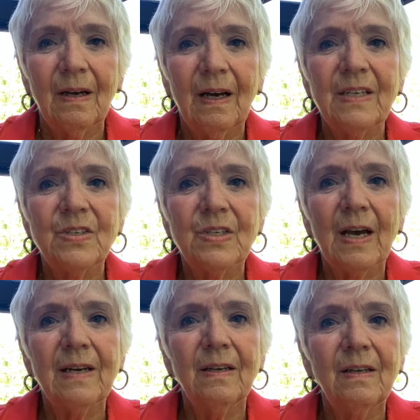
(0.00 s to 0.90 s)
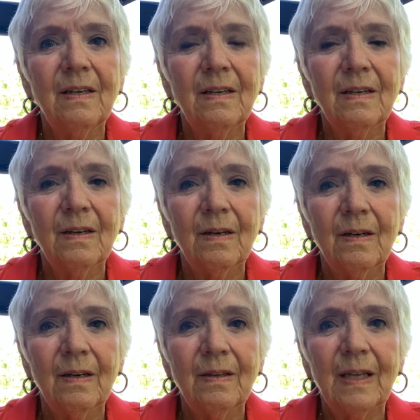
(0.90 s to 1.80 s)
I decided
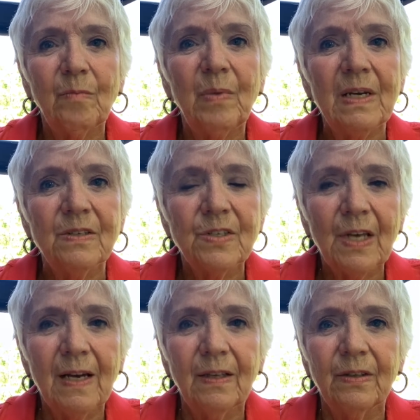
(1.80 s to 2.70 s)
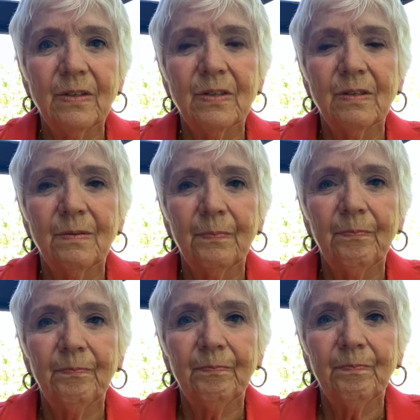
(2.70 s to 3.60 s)
that being silent
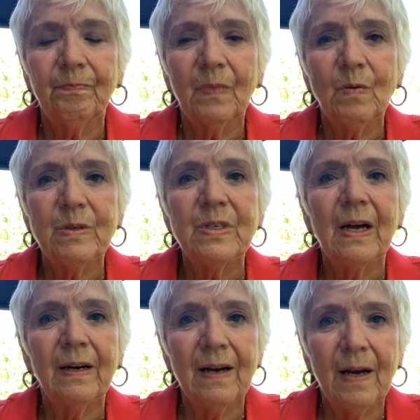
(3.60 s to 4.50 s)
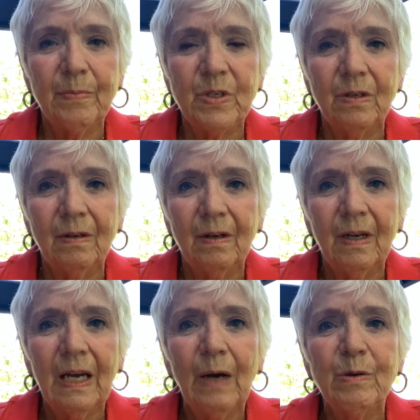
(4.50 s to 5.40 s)
was not an option.
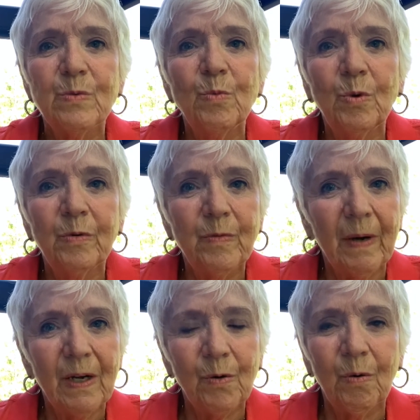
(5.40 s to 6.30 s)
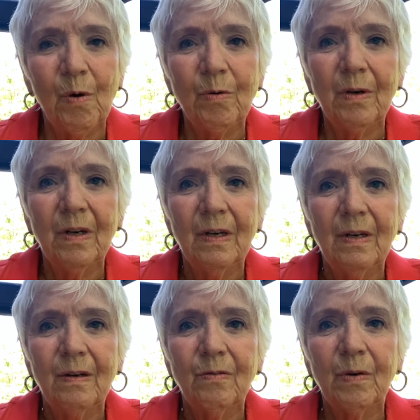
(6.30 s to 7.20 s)
I was moved by a quote
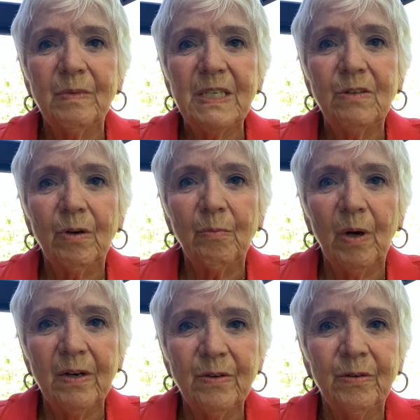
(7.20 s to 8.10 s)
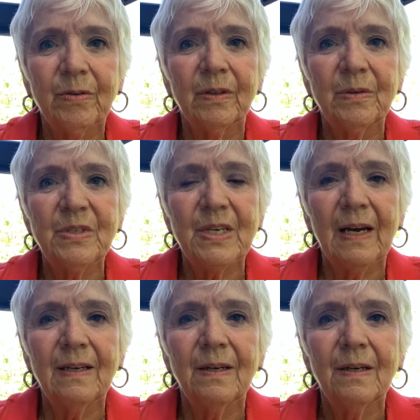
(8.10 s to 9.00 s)
from Dietrich Bonhoeffer, who
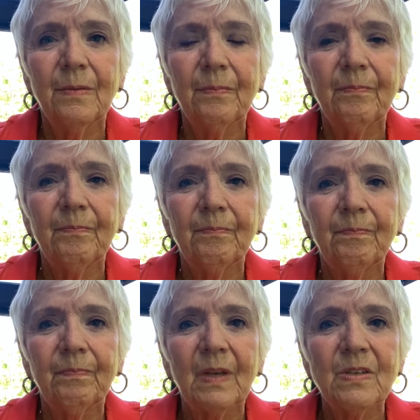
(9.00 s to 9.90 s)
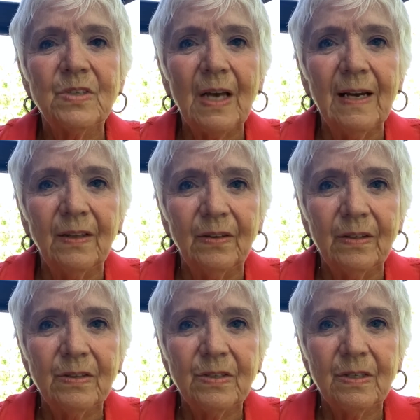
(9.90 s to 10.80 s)
said,
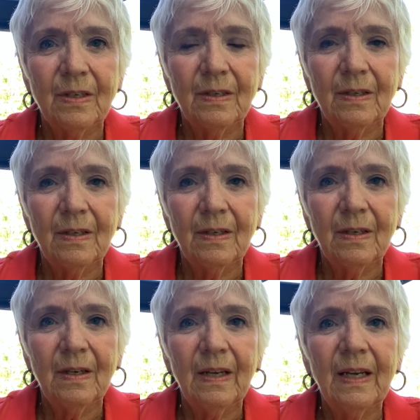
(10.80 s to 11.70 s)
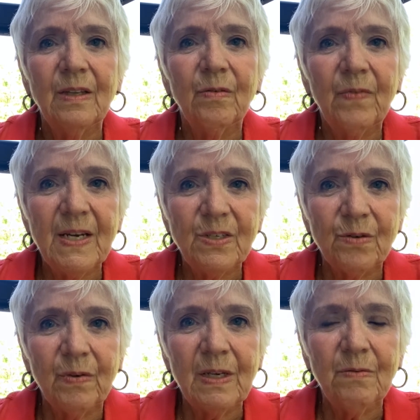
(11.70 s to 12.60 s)
"Silence in the face
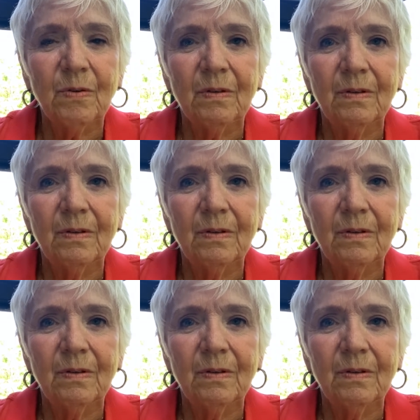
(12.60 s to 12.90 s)
of evil